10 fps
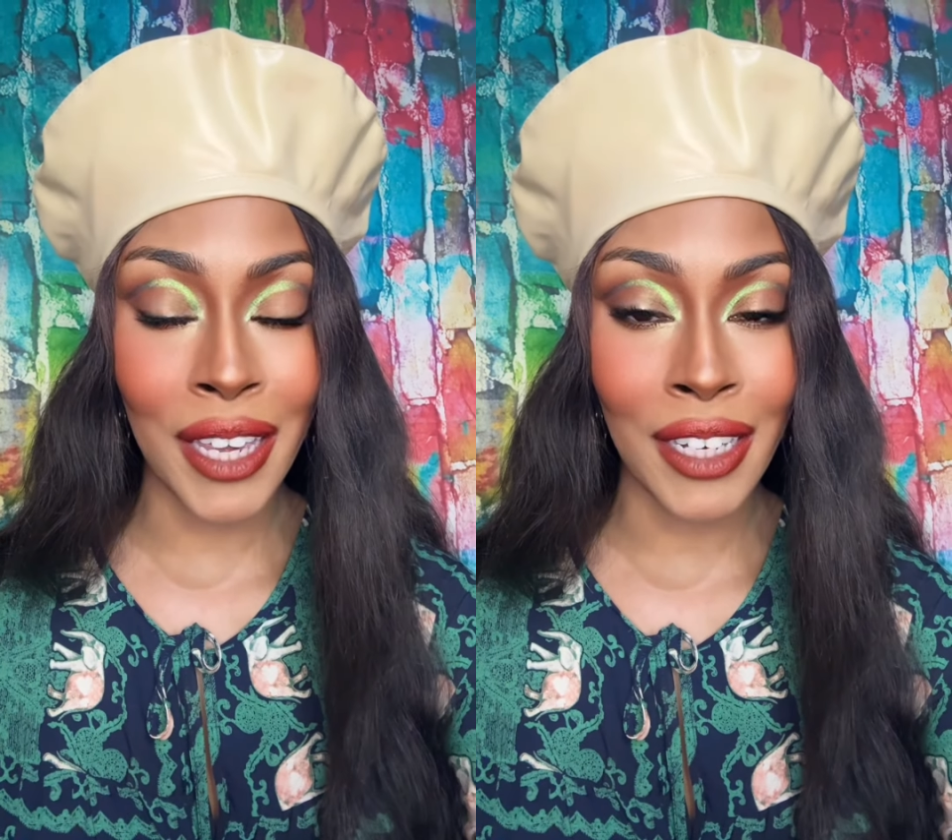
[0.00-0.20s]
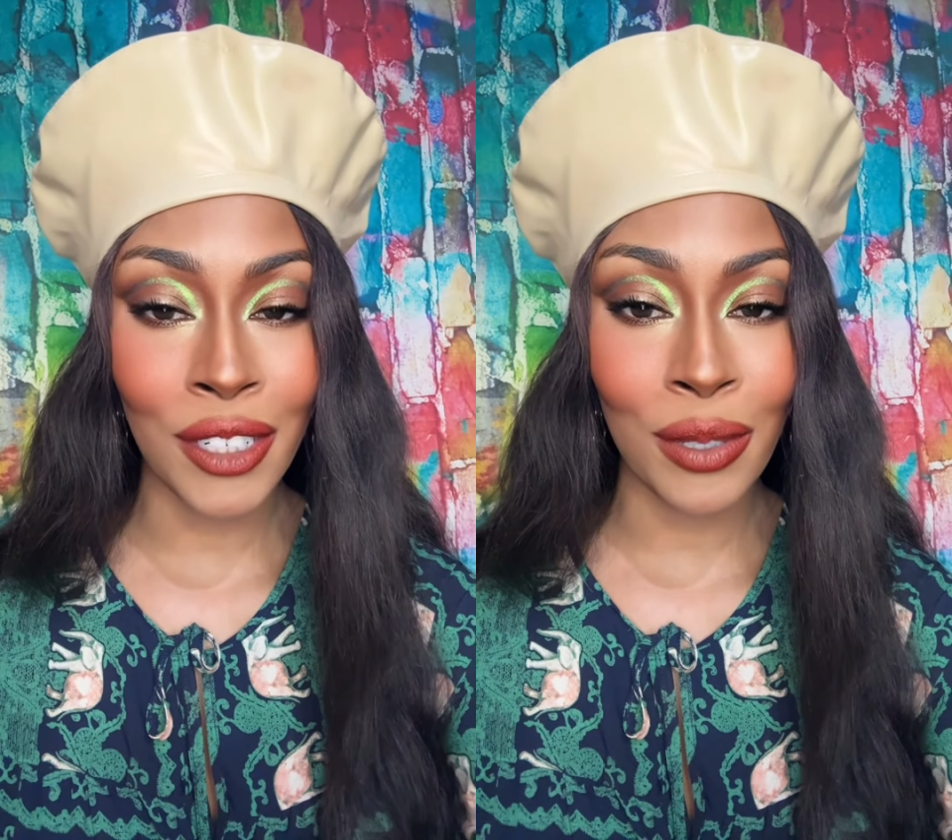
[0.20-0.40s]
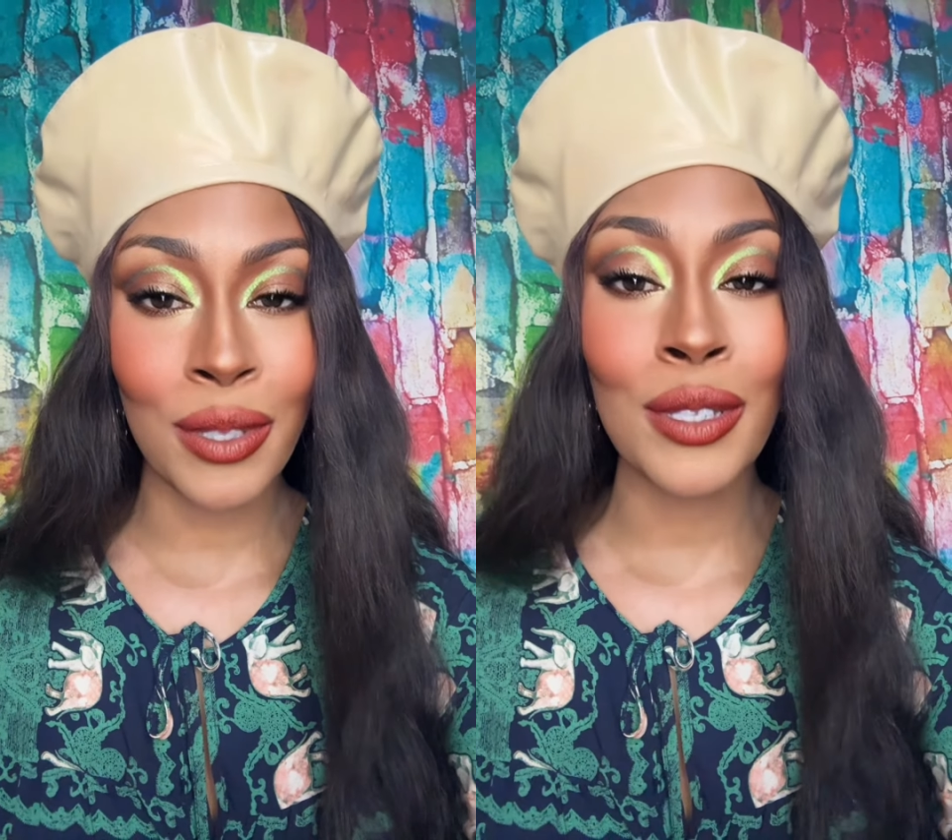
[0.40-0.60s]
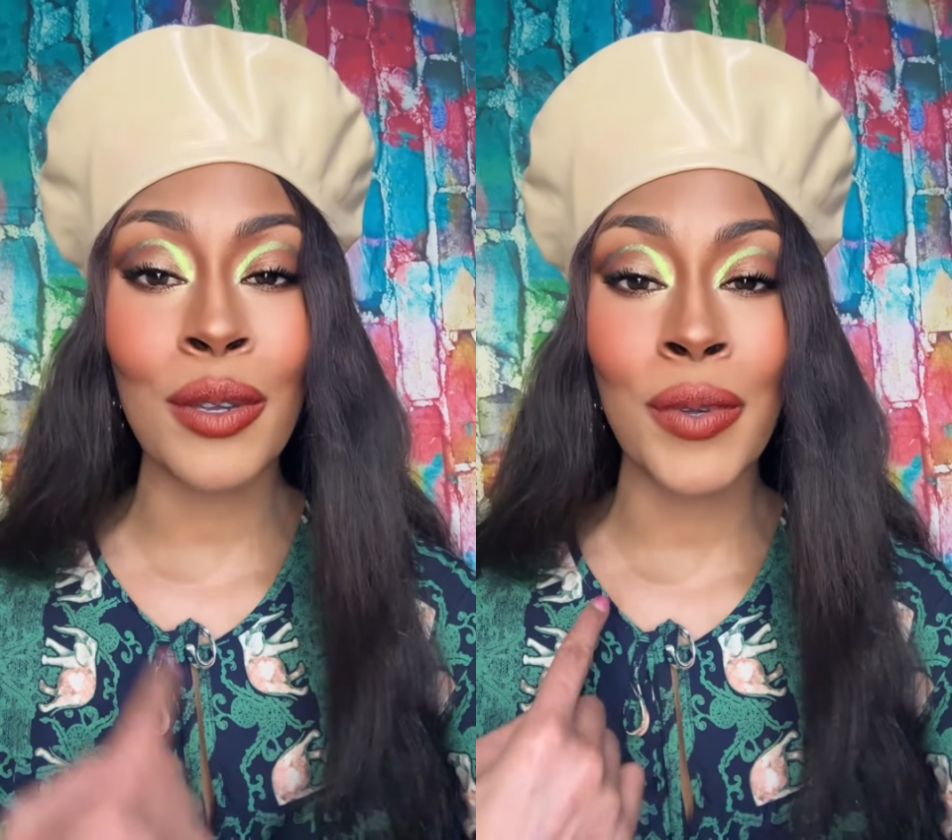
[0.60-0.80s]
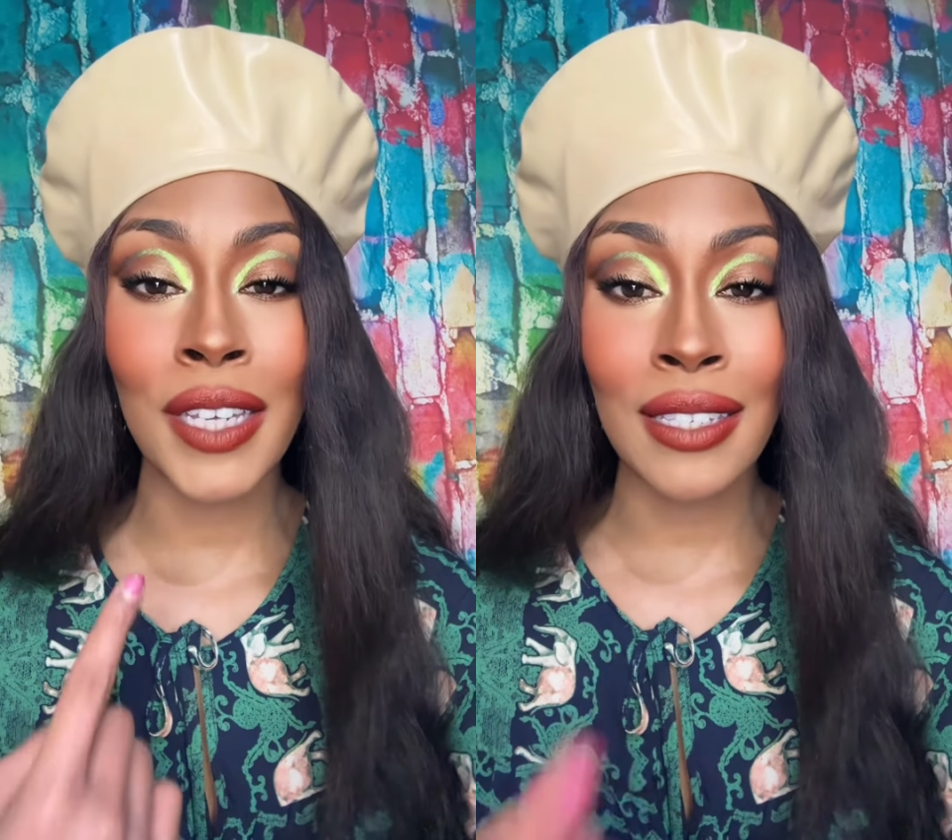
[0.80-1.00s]
angels, so
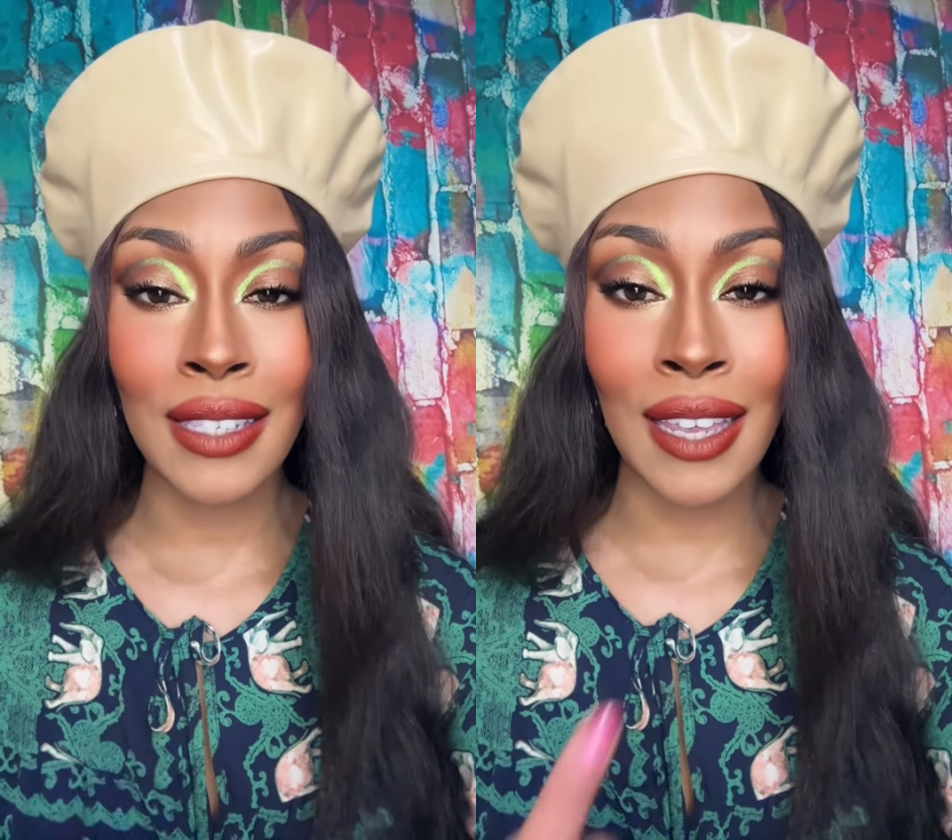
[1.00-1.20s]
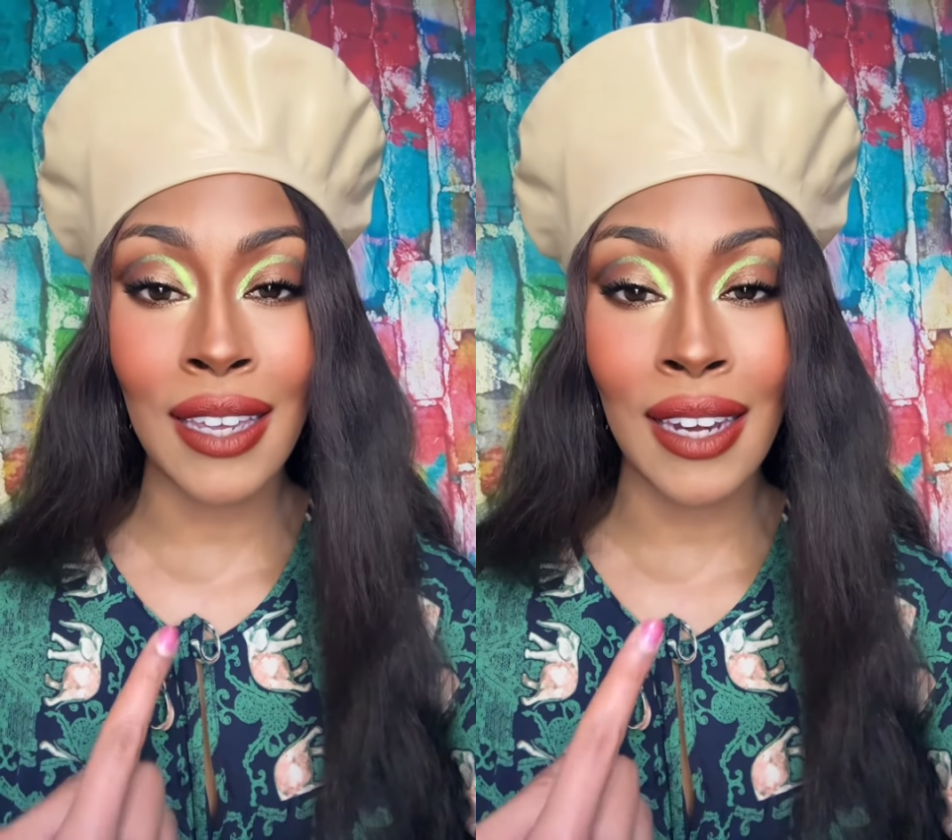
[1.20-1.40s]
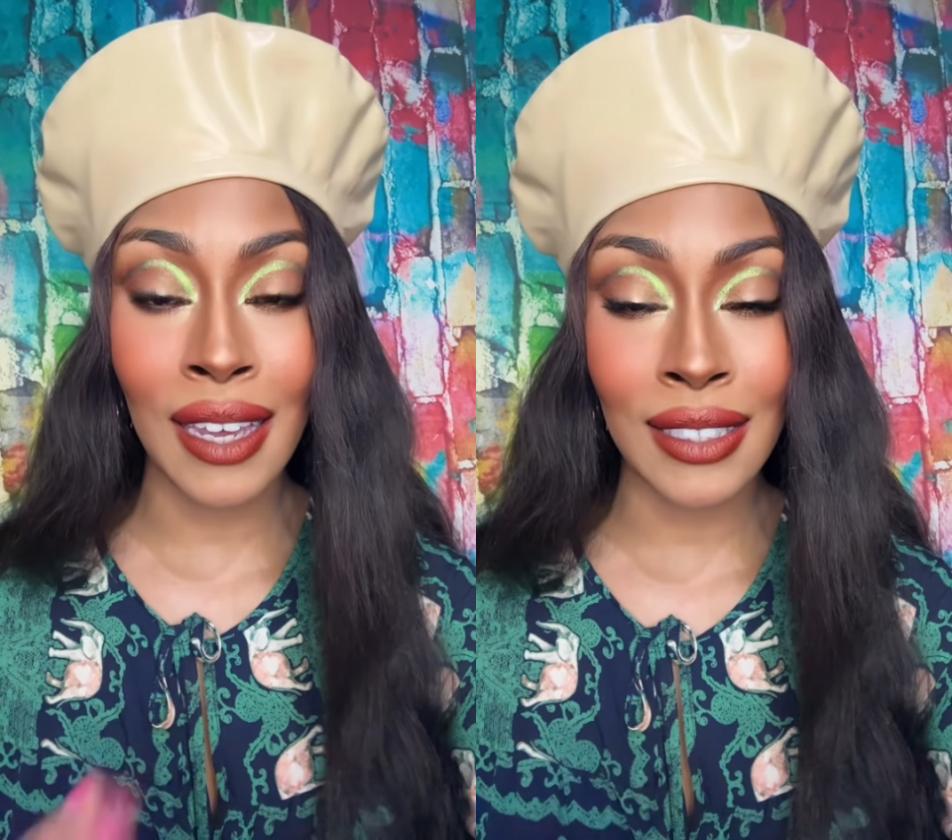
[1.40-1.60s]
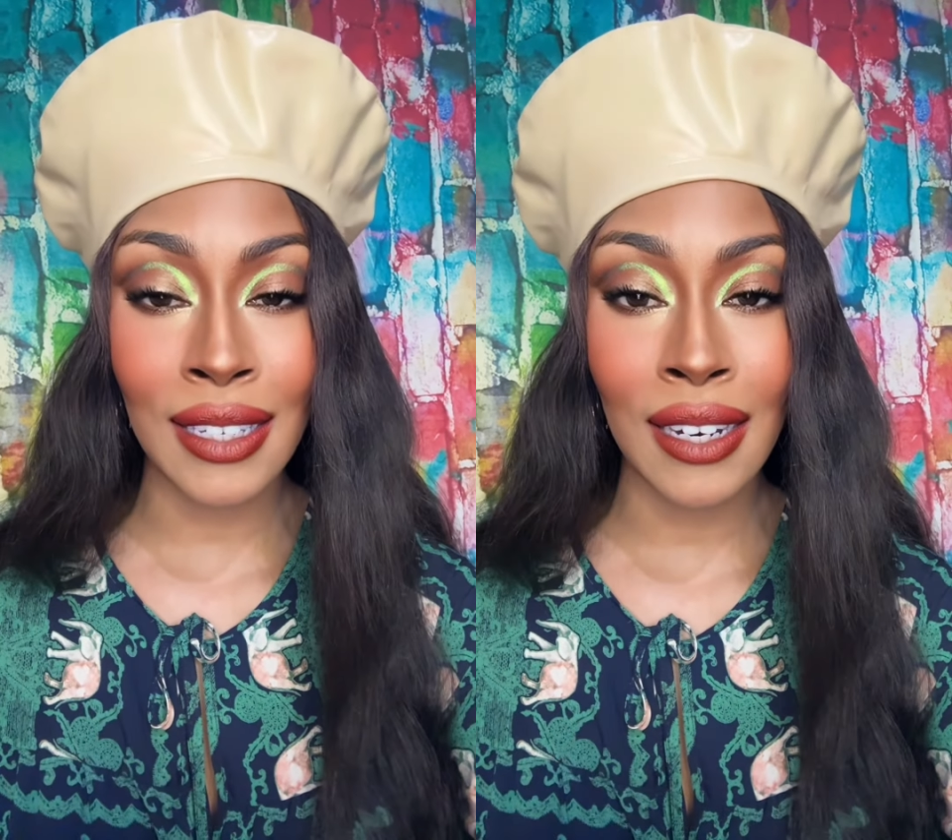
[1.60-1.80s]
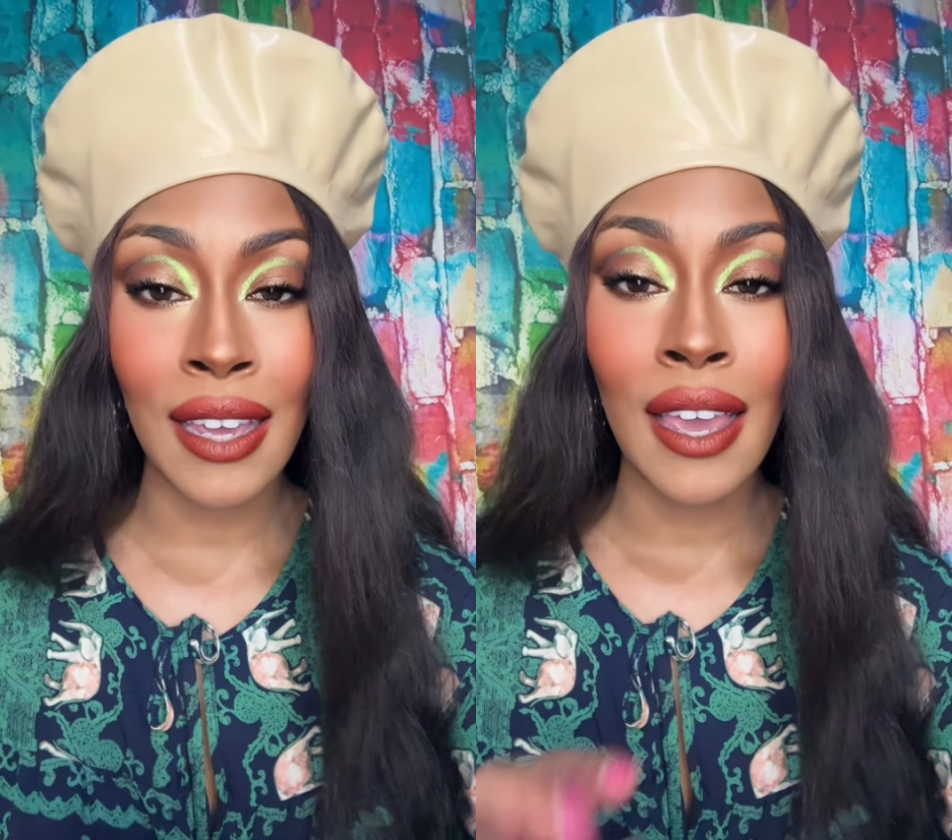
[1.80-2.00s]
we can stay connected.